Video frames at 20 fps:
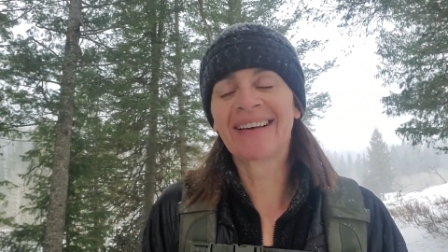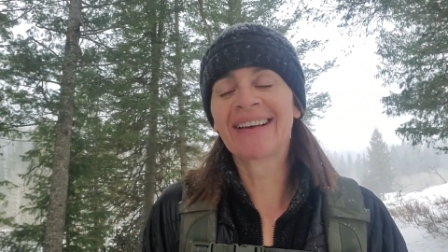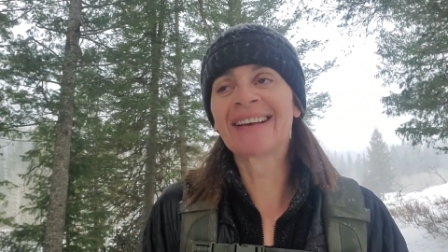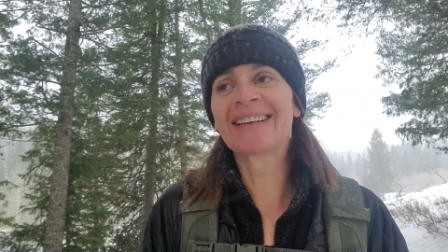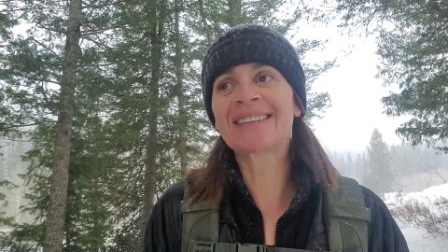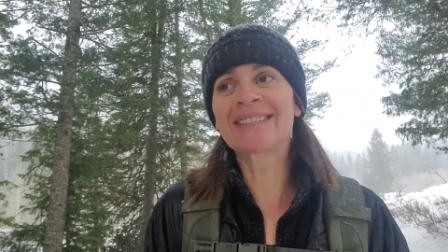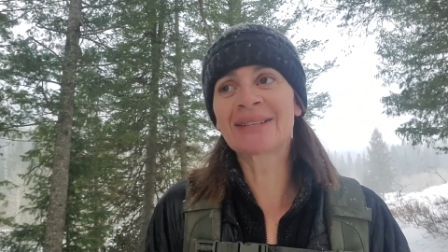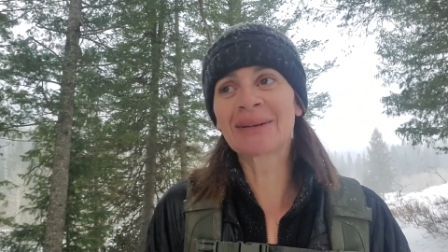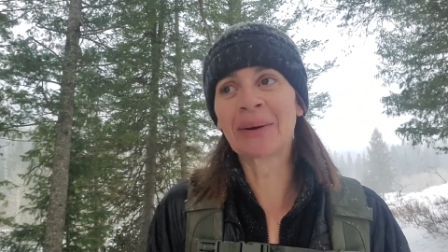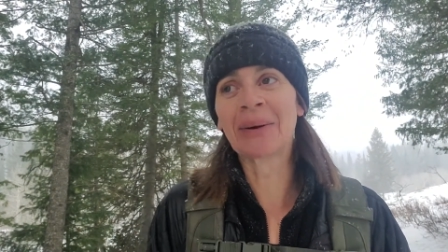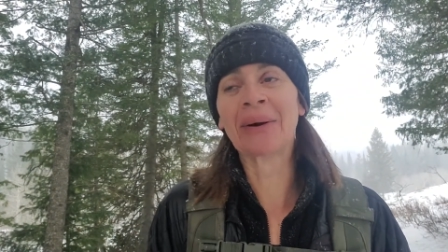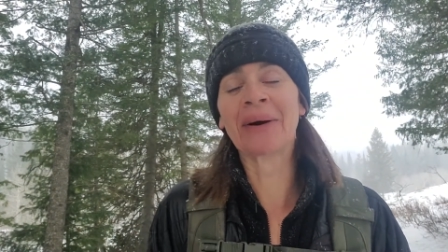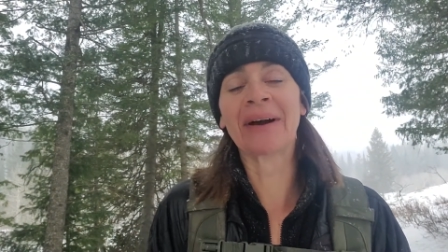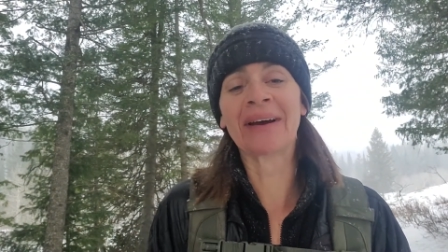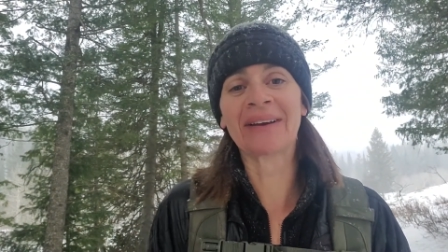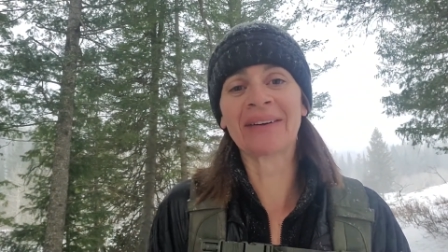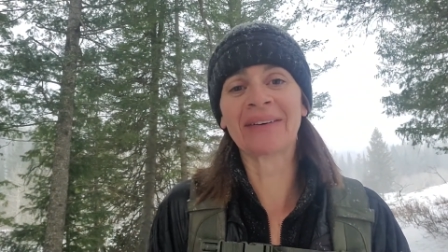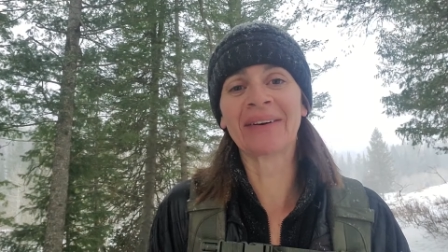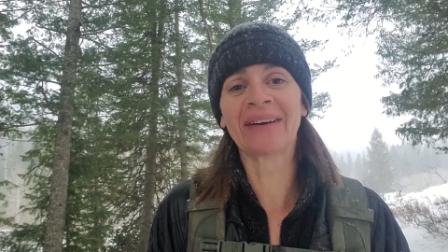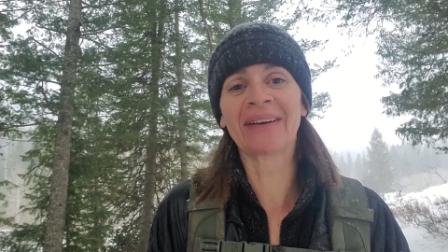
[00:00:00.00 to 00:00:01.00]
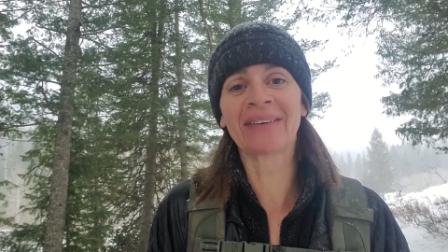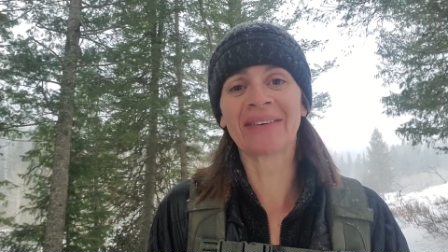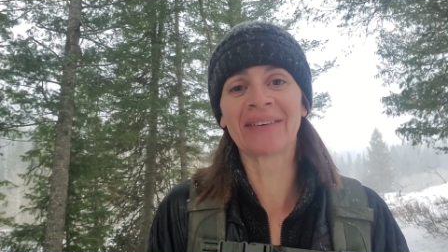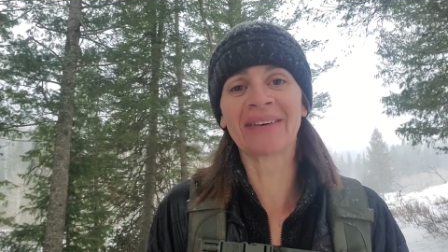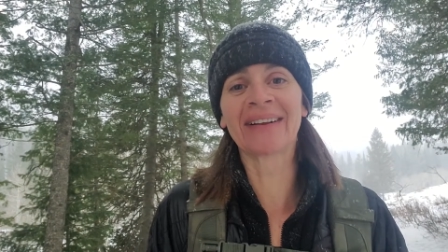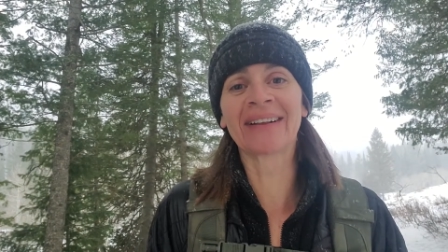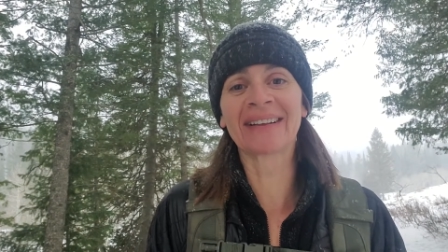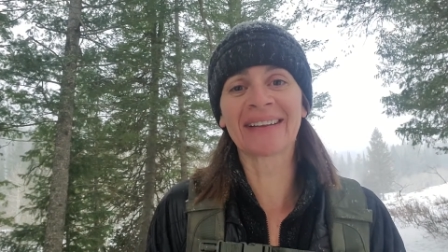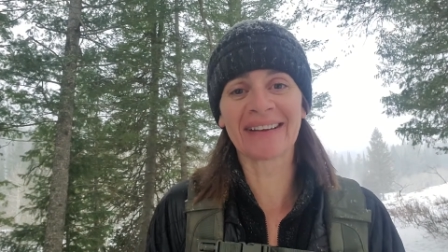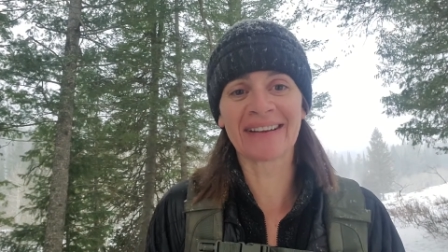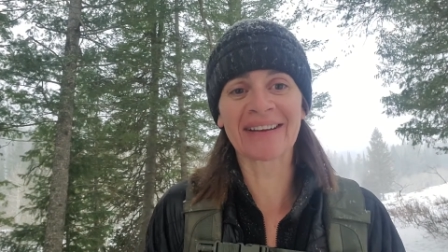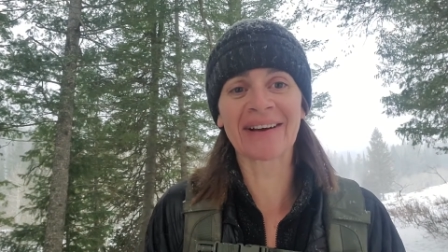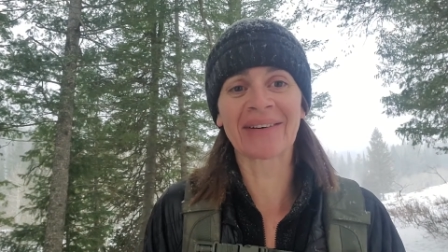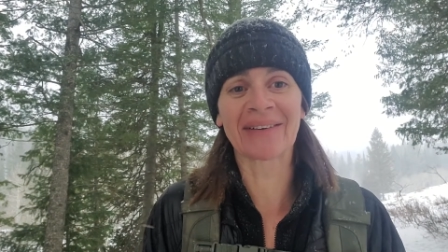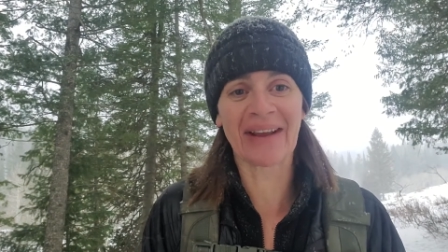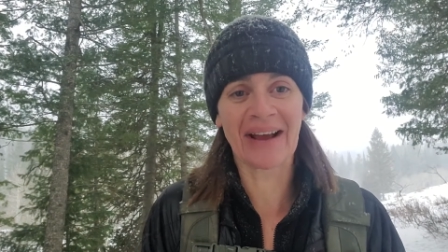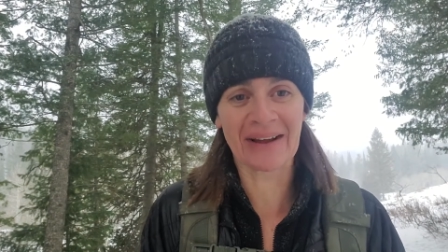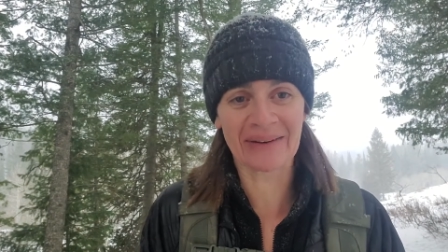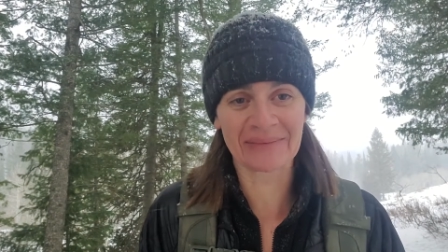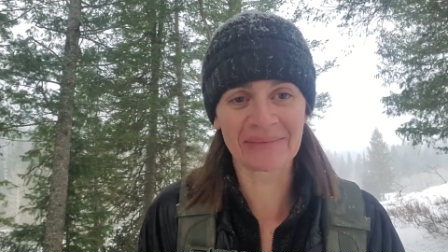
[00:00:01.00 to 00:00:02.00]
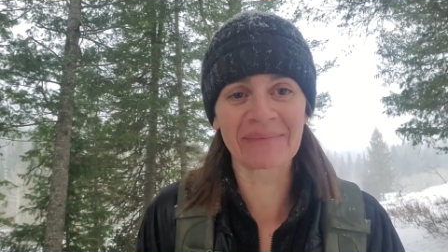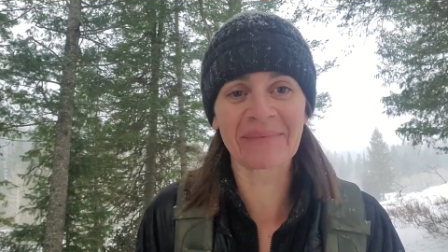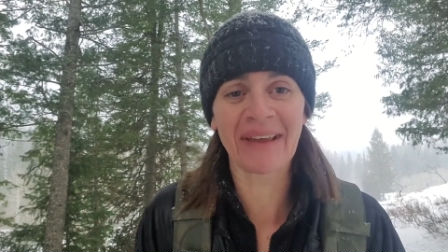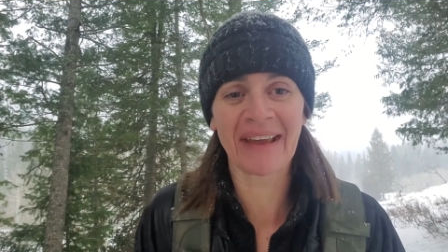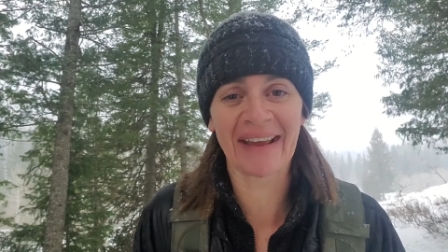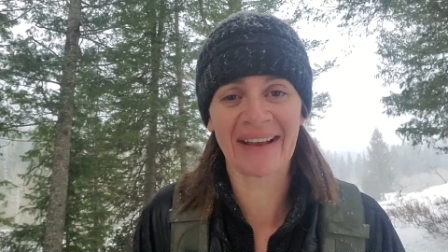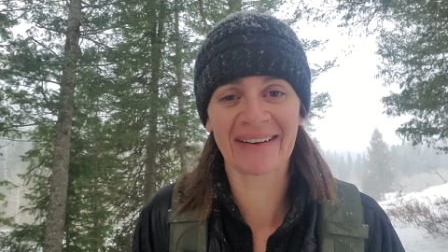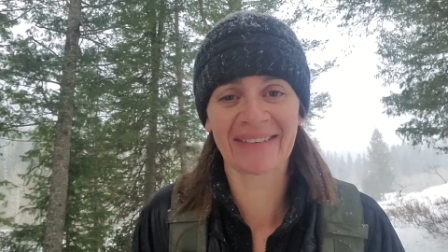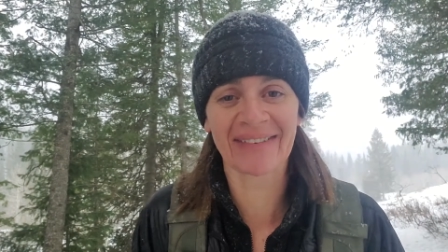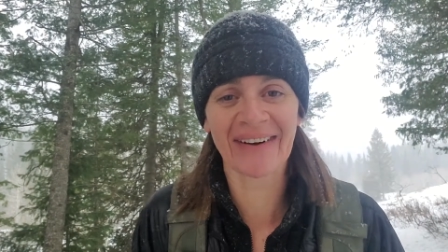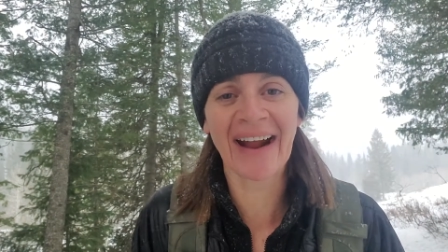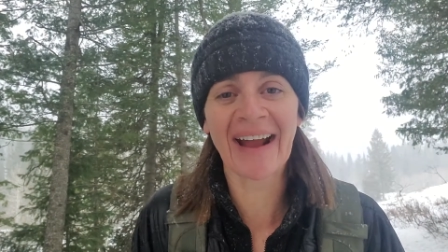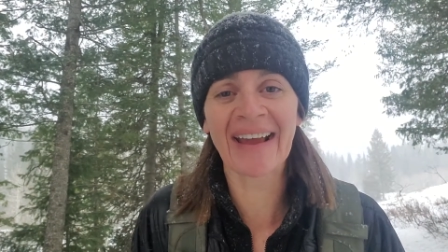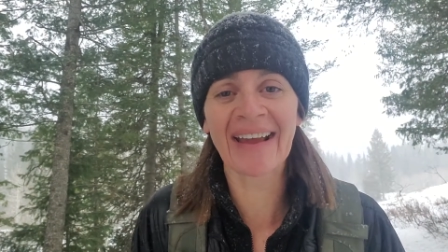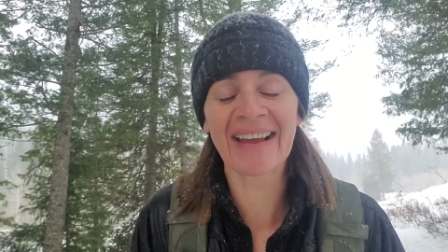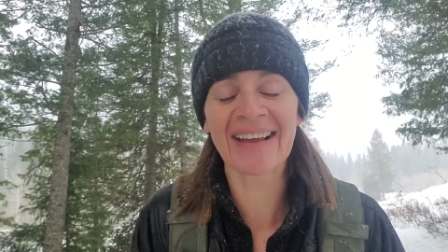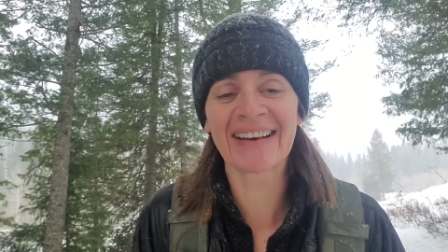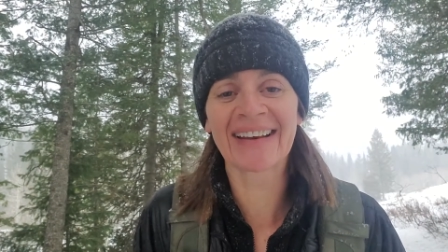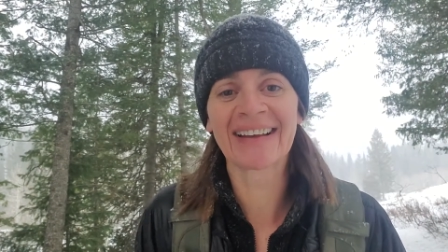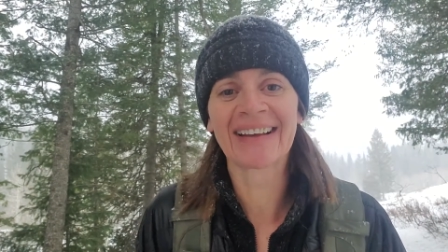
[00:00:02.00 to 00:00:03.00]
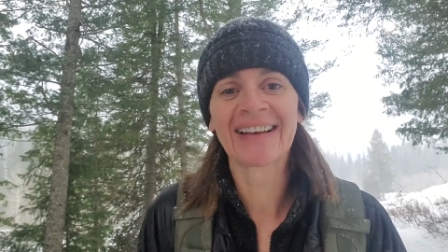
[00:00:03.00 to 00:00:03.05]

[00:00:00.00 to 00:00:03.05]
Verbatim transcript: It's when we really go down big, right?